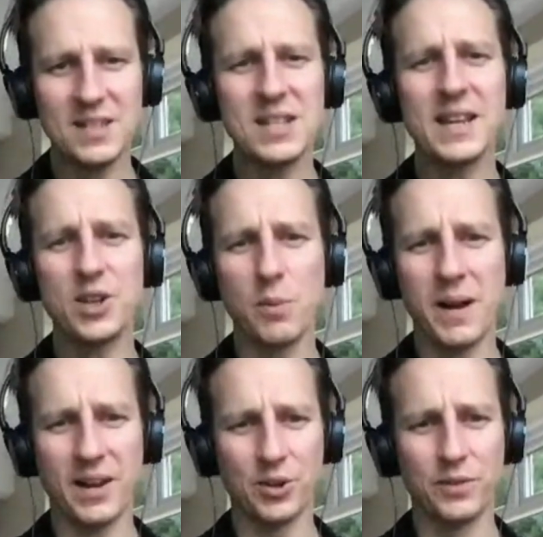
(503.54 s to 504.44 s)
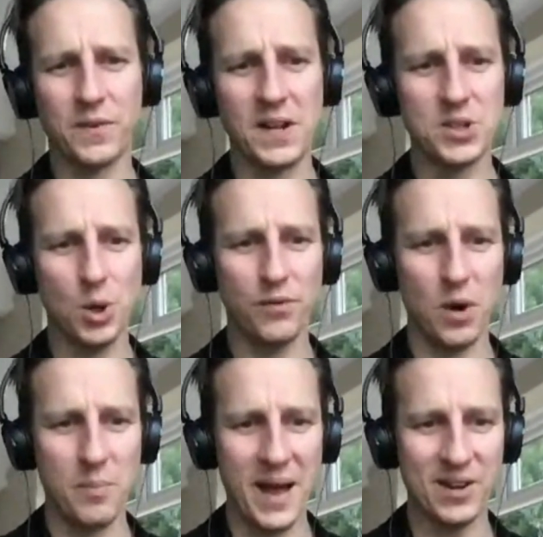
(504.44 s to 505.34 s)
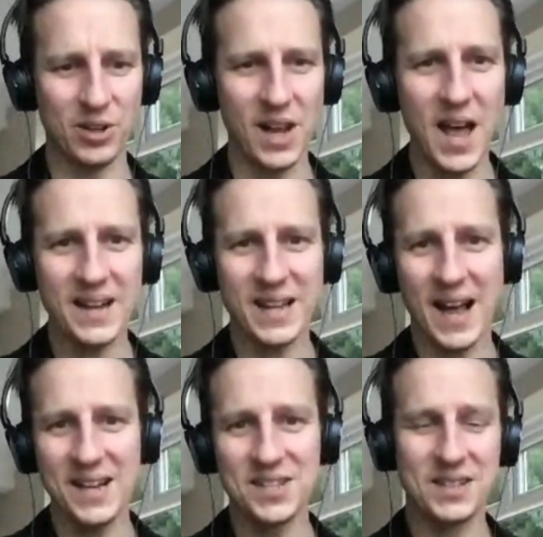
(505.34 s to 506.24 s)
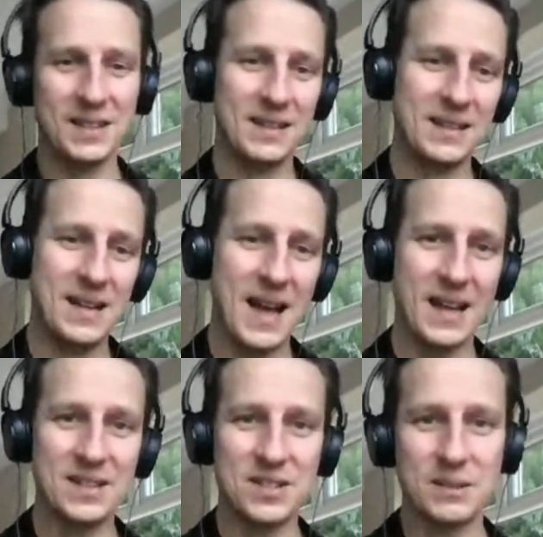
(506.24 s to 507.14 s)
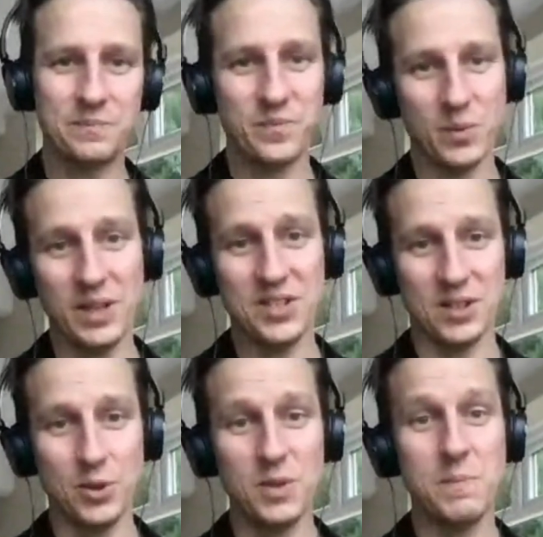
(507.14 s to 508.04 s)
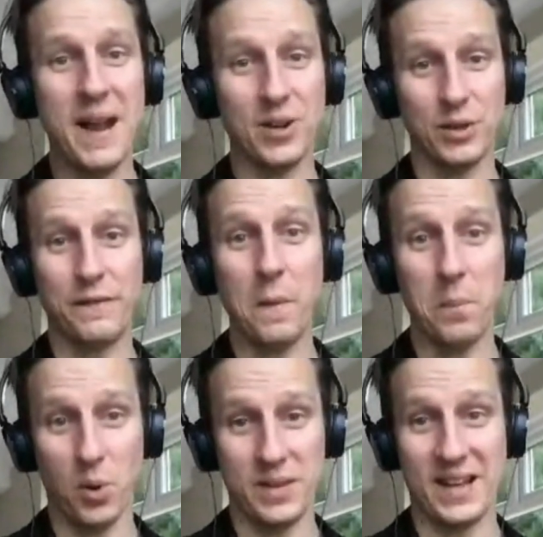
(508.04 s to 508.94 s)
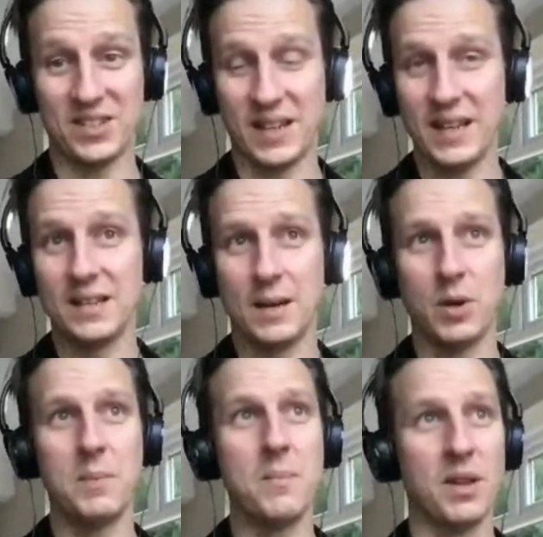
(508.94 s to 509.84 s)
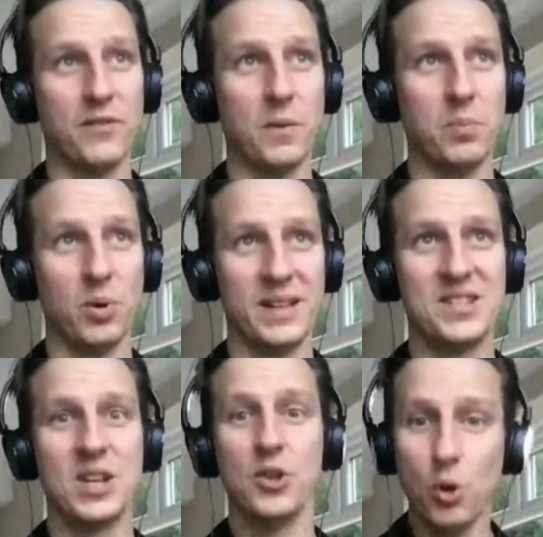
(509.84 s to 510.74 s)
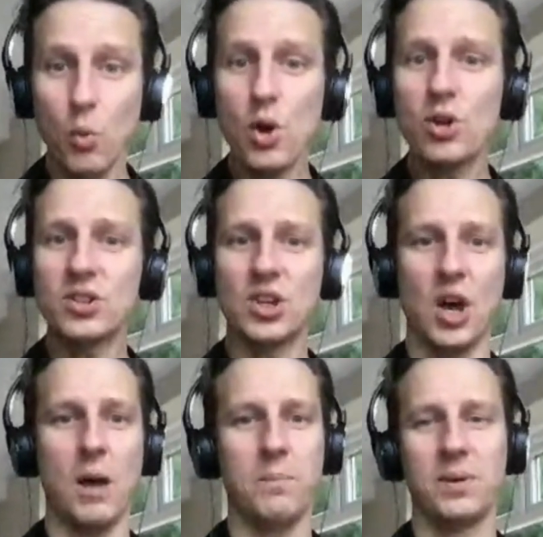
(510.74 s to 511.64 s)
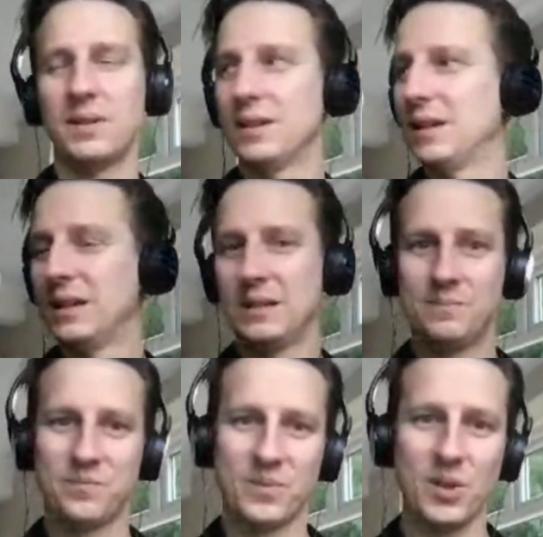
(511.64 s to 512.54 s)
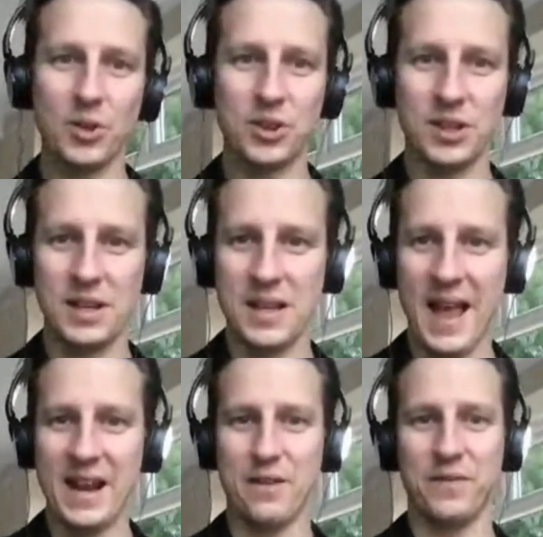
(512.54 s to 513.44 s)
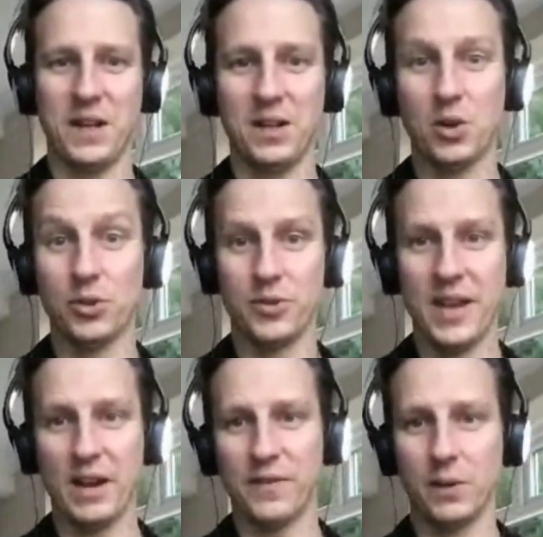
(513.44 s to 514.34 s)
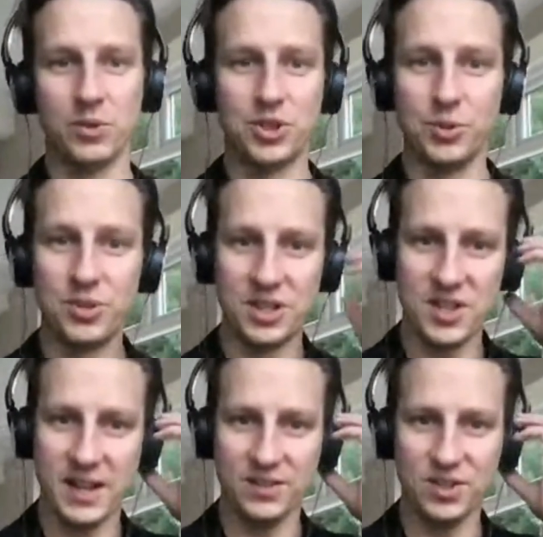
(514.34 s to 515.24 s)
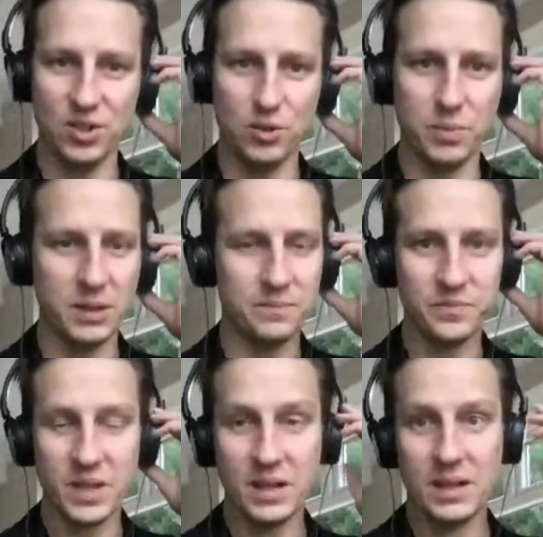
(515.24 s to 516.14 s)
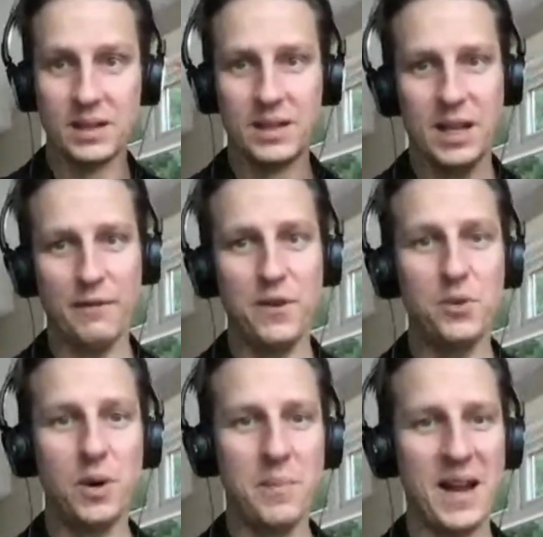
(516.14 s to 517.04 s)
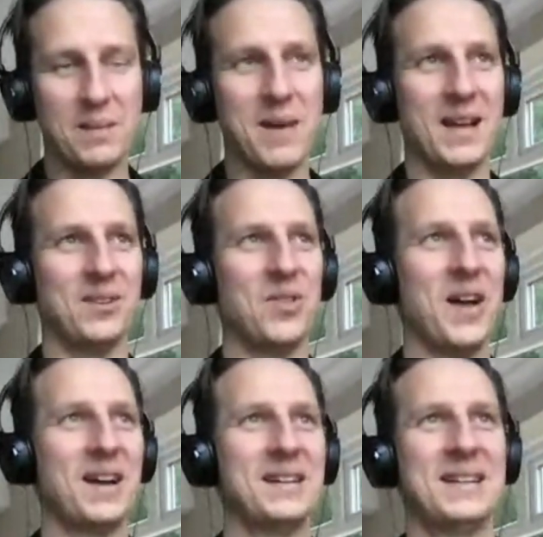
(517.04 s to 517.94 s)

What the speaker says: let's let you know about our good friends over at Bet Online, guys. And, well, listen, who was betting on the football yesterday? And what I mean by the football is the World Cup, not the NFL, although the NFL was juicy as hell too. But if you were a betting man on